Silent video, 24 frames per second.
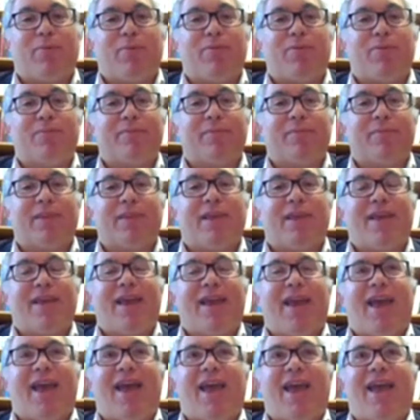people.
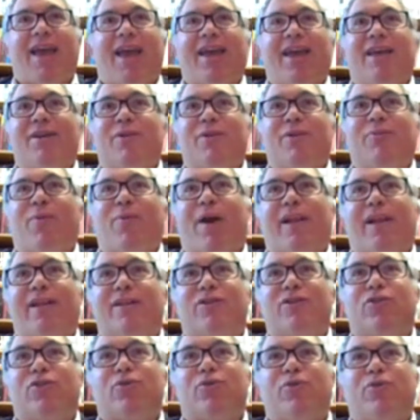And while
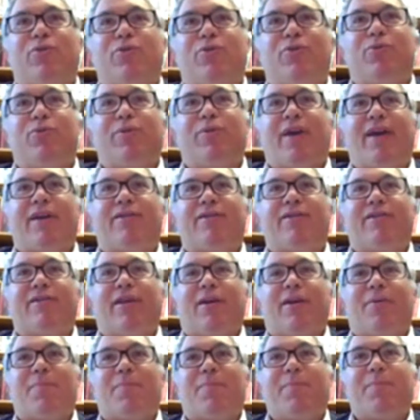it's true that
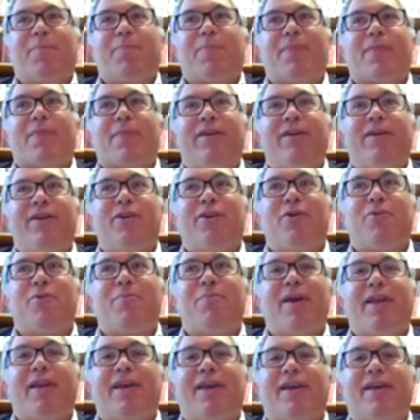
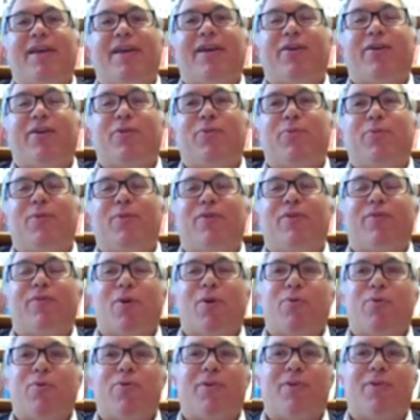many who would have
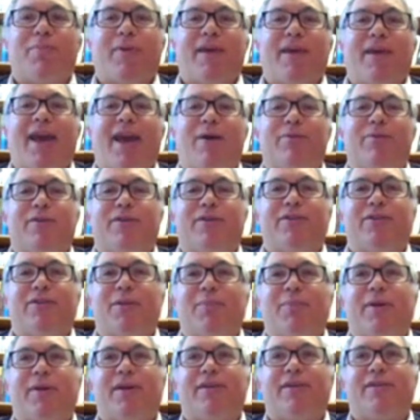owned the big houses and
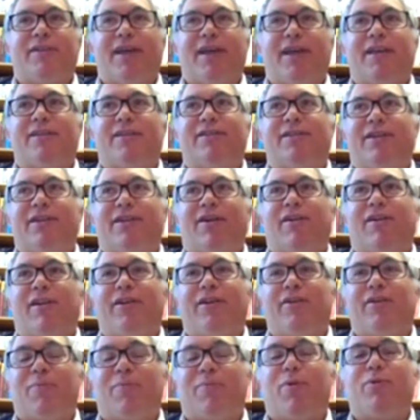the big estates in
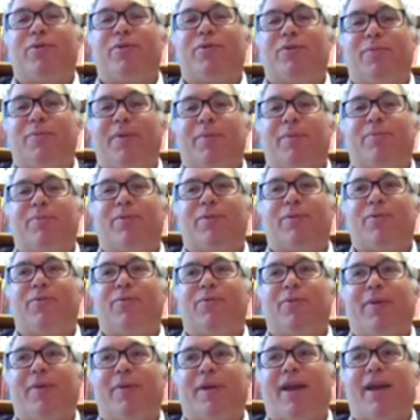Ireland, or most of the people who
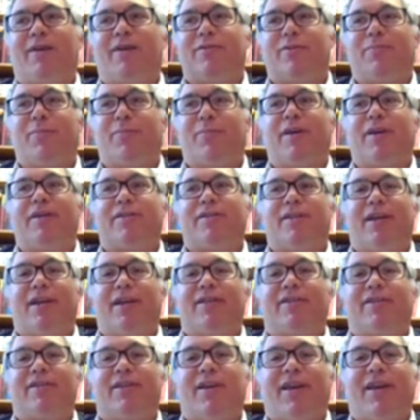owned the big houses, big
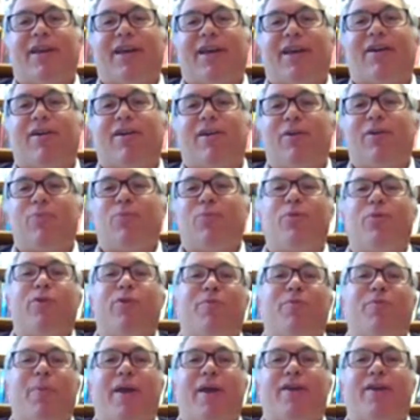estates in Ireland, would
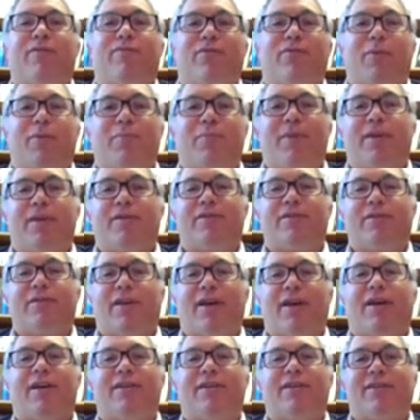have been from this
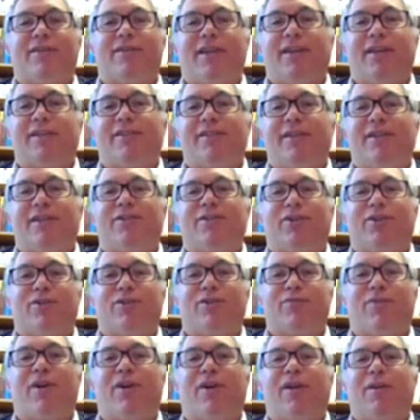ascendancy
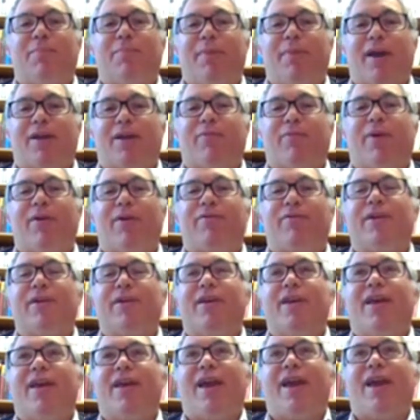Church of Ireland background.